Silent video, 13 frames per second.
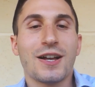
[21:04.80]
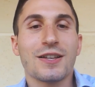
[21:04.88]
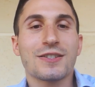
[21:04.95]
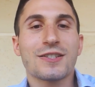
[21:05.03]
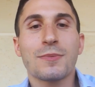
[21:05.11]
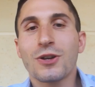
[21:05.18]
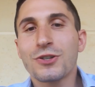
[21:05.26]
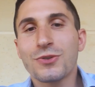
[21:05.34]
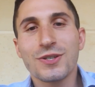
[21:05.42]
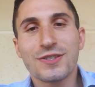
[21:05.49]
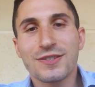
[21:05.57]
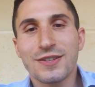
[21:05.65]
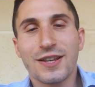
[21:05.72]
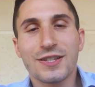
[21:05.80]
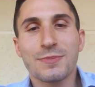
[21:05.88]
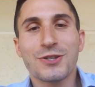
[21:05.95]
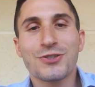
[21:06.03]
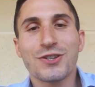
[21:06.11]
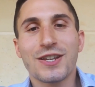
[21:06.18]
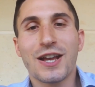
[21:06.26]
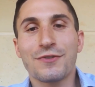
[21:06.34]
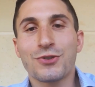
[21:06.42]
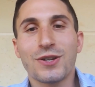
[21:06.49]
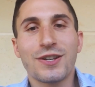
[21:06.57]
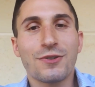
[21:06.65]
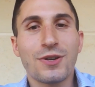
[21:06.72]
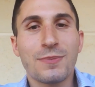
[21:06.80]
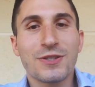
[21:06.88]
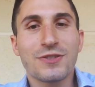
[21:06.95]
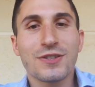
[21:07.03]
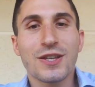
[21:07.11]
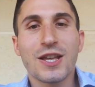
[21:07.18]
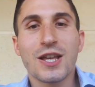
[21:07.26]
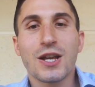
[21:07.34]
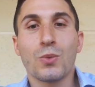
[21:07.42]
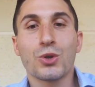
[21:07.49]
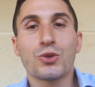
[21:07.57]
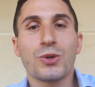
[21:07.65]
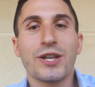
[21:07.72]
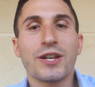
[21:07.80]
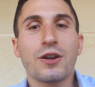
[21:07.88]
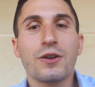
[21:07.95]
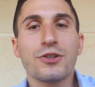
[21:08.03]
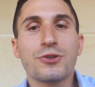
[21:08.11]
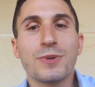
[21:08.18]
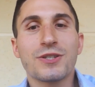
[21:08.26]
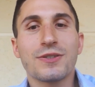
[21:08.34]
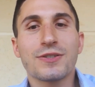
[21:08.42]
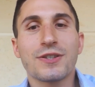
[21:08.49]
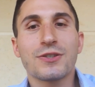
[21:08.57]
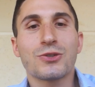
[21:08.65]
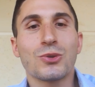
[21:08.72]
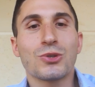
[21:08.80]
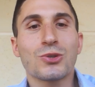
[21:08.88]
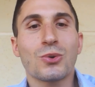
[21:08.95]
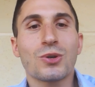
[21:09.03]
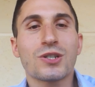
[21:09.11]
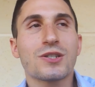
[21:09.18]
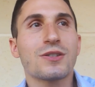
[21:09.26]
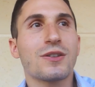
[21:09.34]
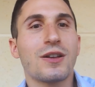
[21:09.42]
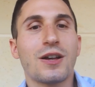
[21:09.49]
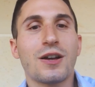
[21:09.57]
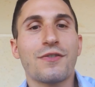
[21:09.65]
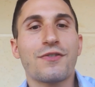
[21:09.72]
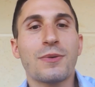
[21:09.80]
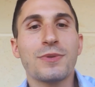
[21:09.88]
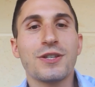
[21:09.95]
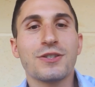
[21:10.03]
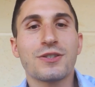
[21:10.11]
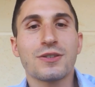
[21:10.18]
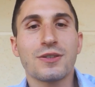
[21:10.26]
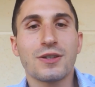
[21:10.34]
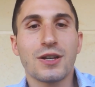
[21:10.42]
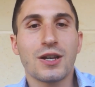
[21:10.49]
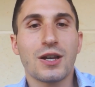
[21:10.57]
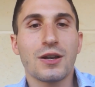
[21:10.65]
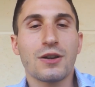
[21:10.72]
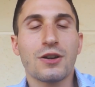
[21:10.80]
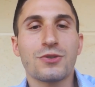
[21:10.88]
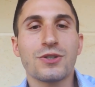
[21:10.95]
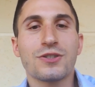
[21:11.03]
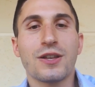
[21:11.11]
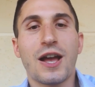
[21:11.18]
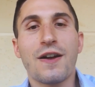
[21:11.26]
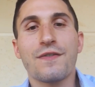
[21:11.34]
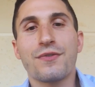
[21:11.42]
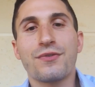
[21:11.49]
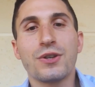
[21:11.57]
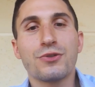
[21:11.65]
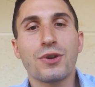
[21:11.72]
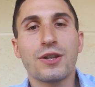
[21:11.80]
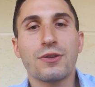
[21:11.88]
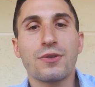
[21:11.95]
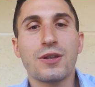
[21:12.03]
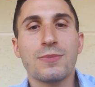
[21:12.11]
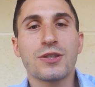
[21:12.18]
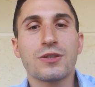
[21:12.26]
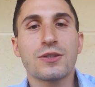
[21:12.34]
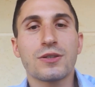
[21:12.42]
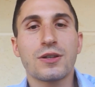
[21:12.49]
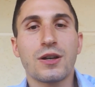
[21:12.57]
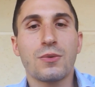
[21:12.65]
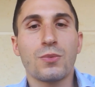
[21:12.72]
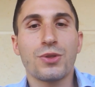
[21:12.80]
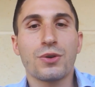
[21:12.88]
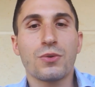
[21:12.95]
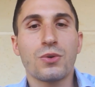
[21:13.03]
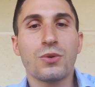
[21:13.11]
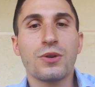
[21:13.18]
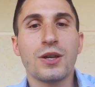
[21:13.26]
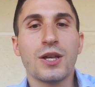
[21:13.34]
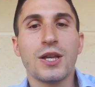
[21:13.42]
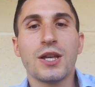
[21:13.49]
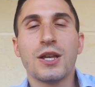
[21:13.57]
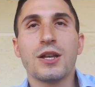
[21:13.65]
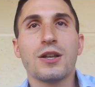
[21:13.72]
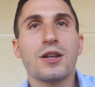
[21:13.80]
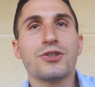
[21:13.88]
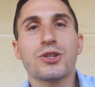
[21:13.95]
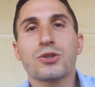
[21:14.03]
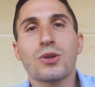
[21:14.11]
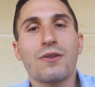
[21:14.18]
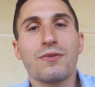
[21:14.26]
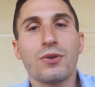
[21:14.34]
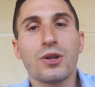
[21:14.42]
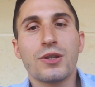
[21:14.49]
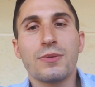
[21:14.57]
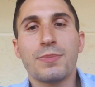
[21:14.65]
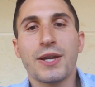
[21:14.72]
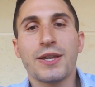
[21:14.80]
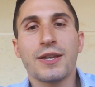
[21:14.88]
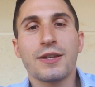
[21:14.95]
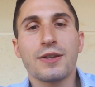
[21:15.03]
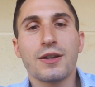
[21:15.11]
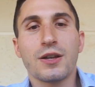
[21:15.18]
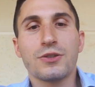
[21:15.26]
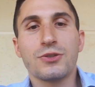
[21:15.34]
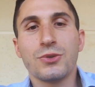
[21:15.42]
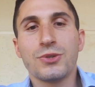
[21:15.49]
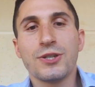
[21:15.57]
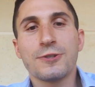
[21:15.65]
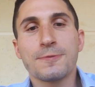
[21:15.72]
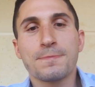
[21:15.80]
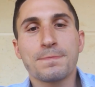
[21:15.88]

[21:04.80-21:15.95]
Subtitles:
Some countries, as mentioned, have trade agreements which would encourage businesses to source from these countries that have a free trade agreement with their own, just to avoid paying duties.